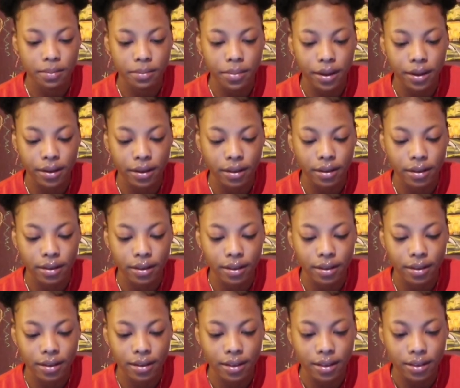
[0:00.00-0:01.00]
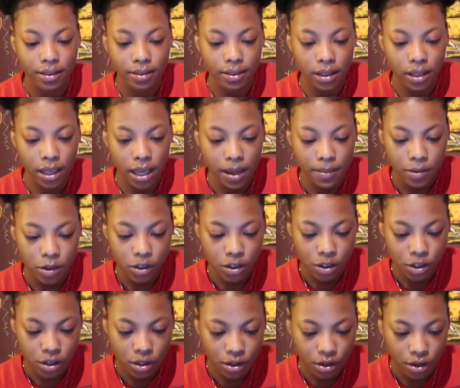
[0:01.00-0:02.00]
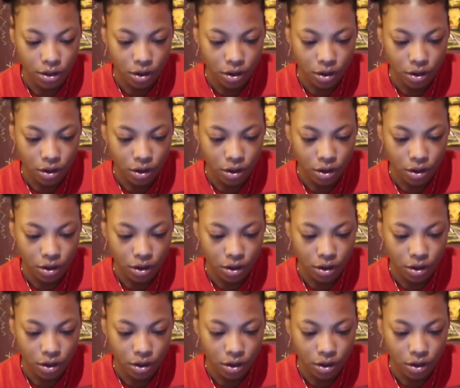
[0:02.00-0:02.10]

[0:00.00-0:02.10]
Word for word: But the game is